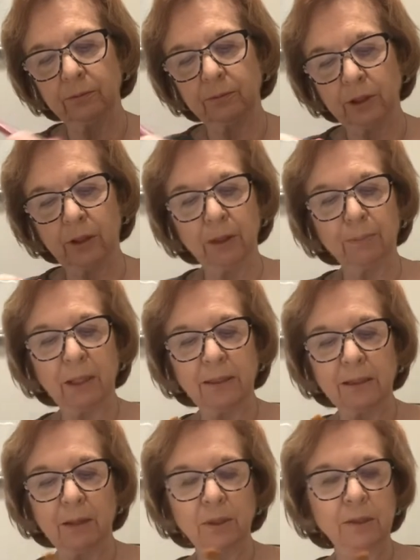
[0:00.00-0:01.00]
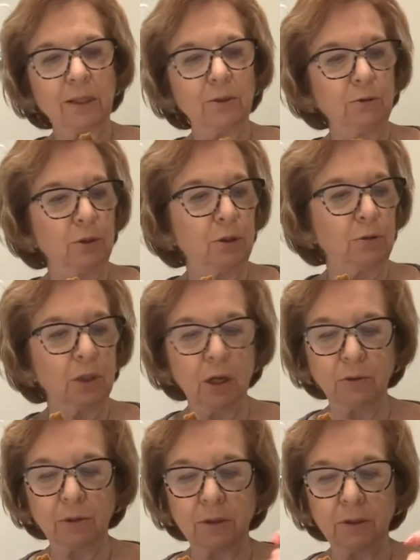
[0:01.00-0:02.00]
The only place I would say do two
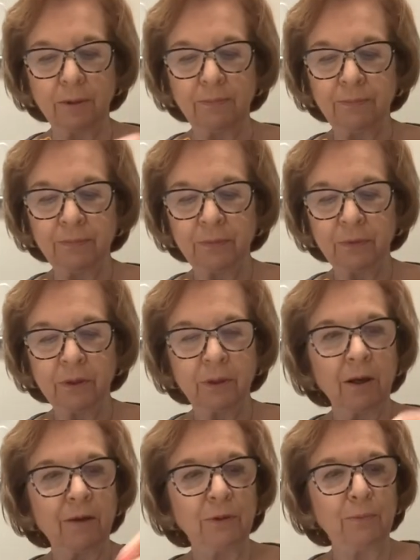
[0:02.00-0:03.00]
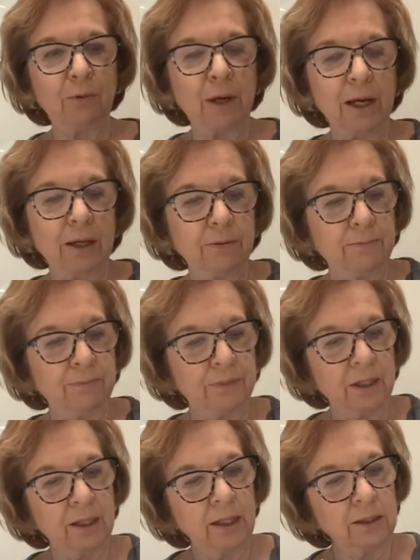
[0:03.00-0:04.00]
coats of the brown
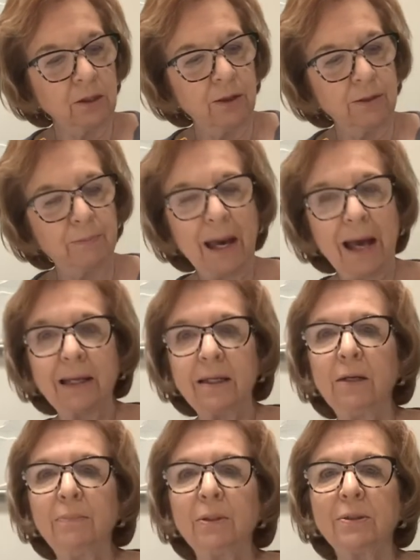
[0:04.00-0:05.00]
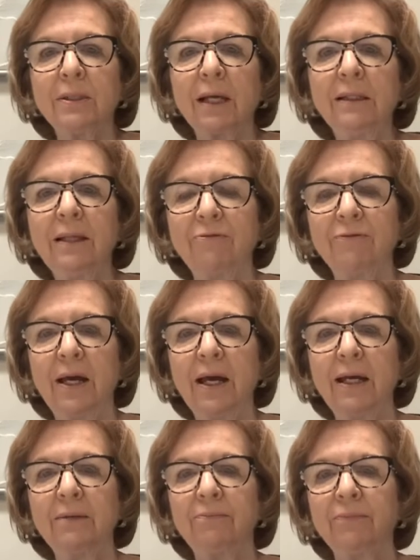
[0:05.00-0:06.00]
is on the back here because I left
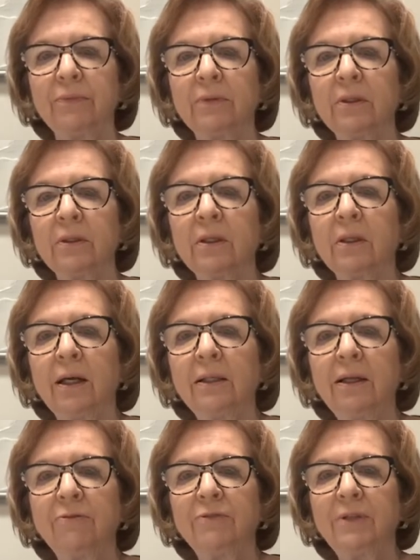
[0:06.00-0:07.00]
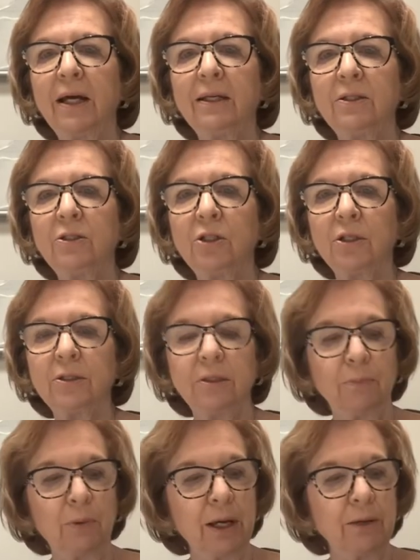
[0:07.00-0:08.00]
that. I left that in just the
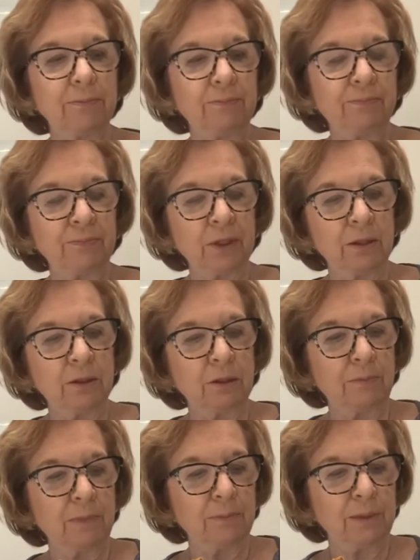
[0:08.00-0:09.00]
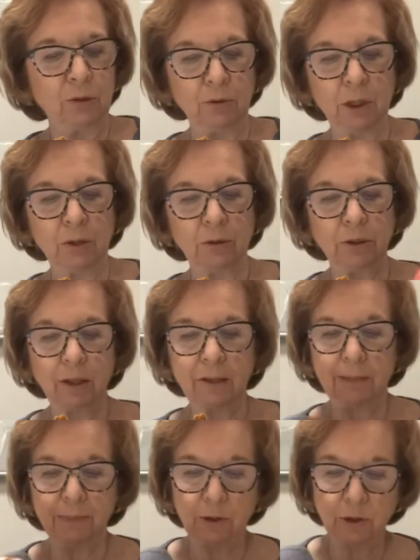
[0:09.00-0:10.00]
brown. So maybe two coats on
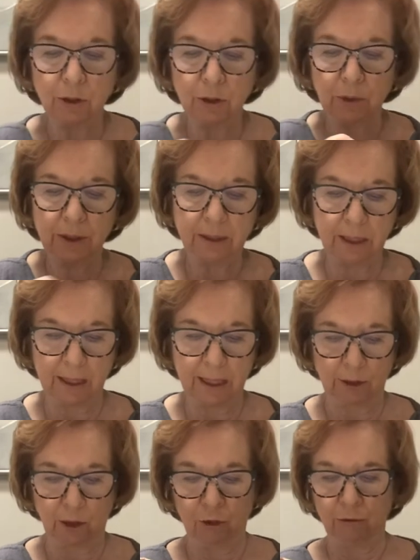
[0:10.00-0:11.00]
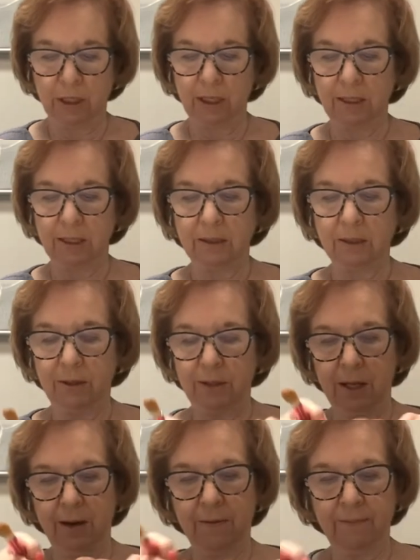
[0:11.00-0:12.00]
that because you don't want to see that streakiness on
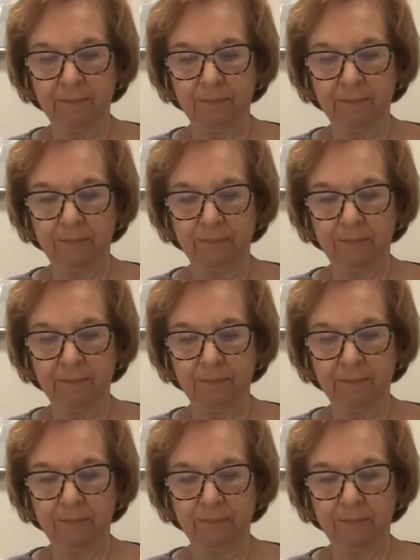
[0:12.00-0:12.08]
there.